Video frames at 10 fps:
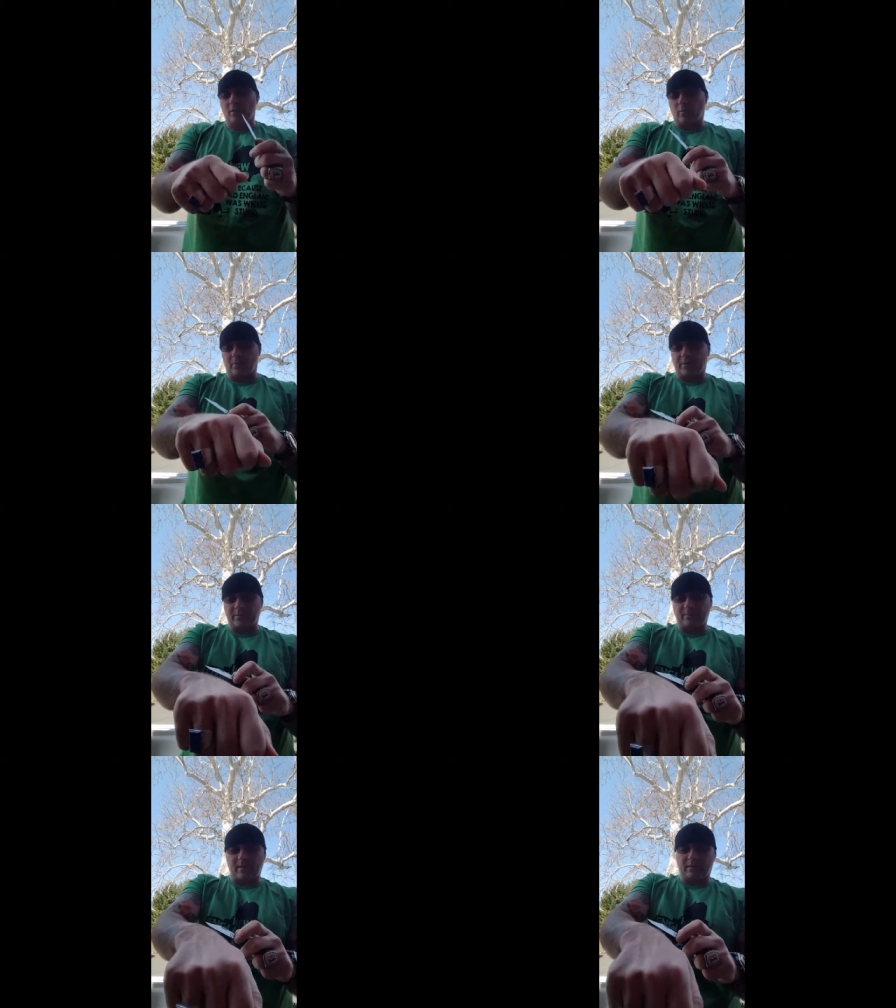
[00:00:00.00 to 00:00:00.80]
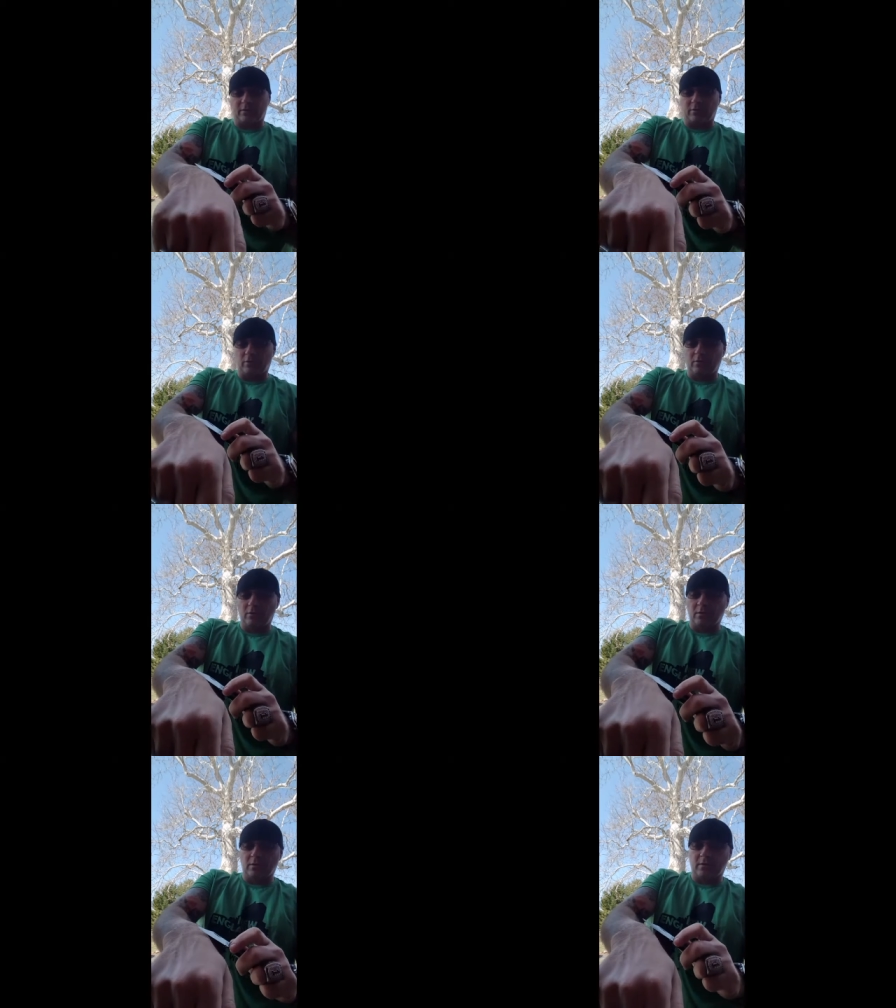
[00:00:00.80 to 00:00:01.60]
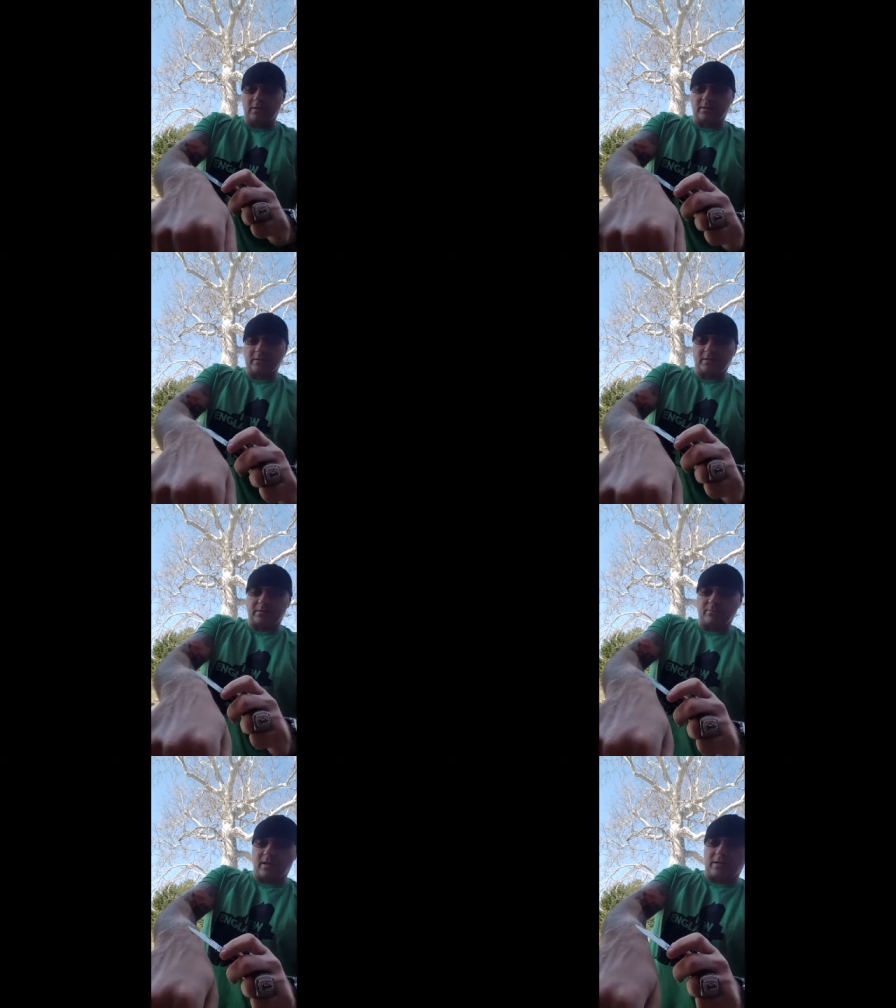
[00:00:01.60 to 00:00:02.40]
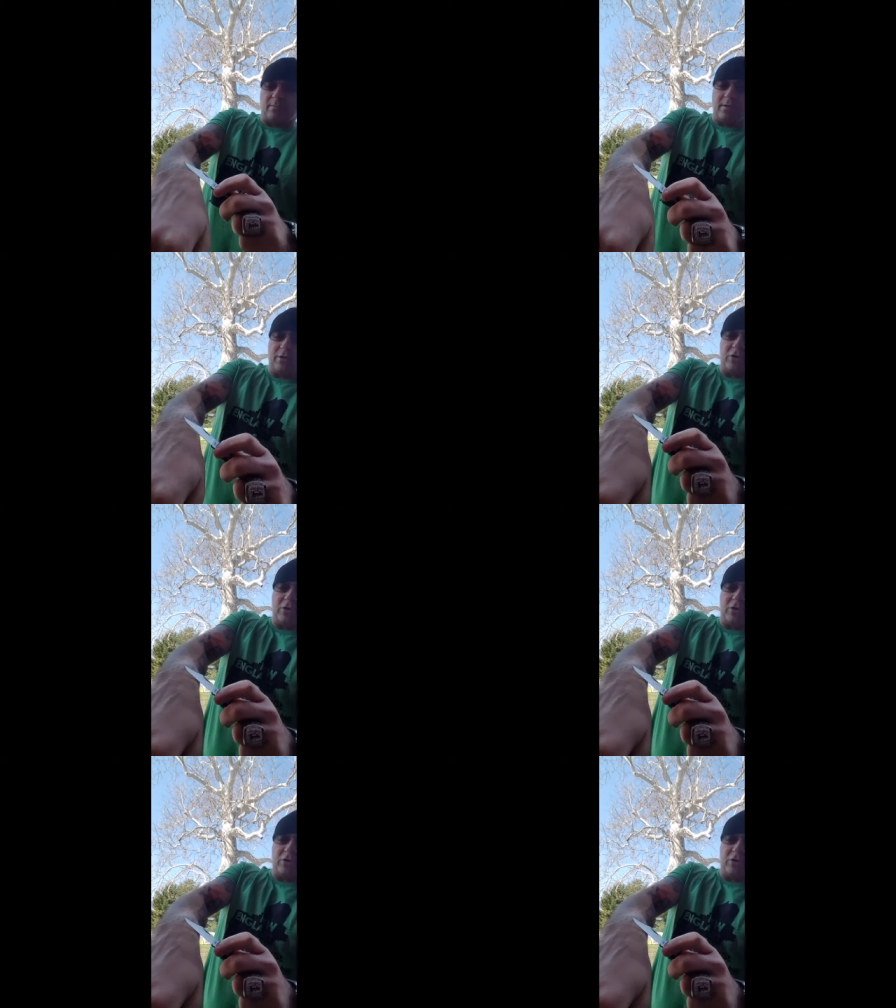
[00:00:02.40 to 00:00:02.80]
What it is made to do is it's made to be